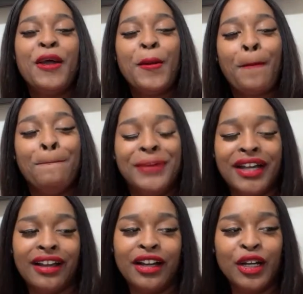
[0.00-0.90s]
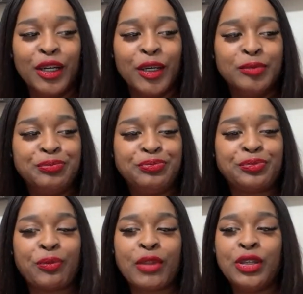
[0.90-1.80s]
But
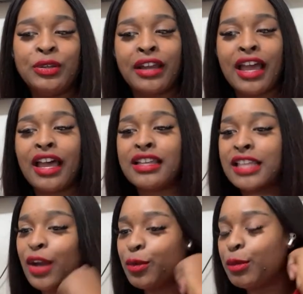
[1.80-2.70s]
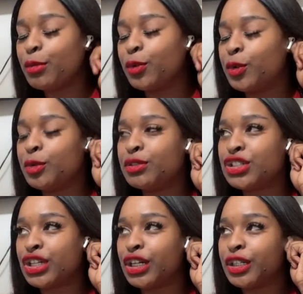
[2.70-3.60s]
you guys, I remember when we was
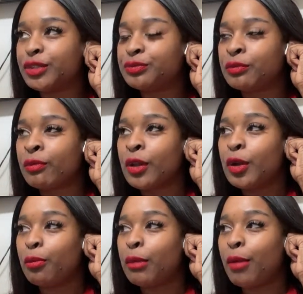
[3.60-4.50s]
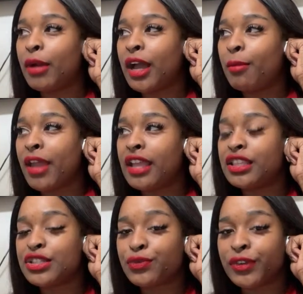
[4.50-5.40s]
younger, my mom had
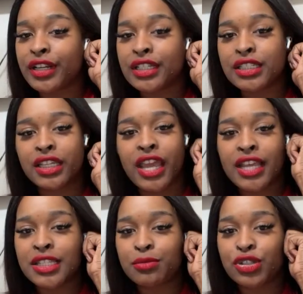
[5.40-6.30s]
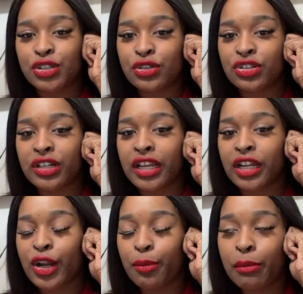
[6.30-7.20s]
this friend. She had some children, and
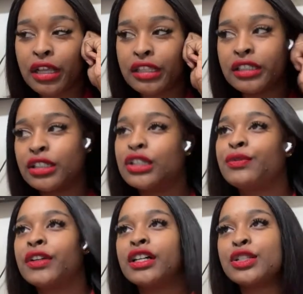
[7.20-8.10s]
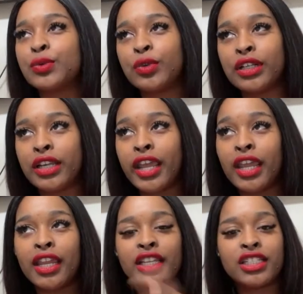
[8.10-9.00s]
her mother cooked for us one day,
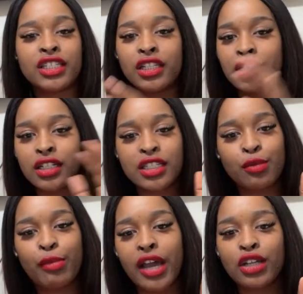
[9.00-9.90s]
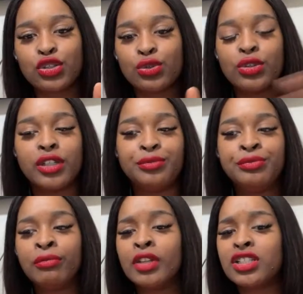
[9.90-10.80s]
and she cooked some bok choy.
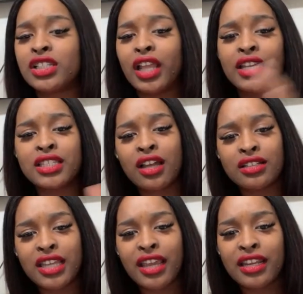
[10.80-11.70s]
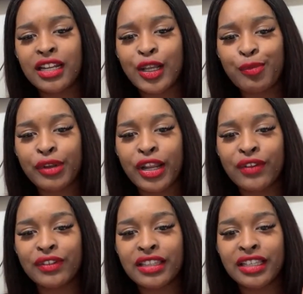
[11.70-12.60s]
She like sauteed it up and
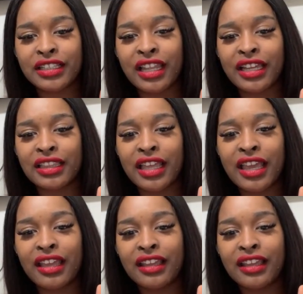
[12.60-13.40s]
everything like that.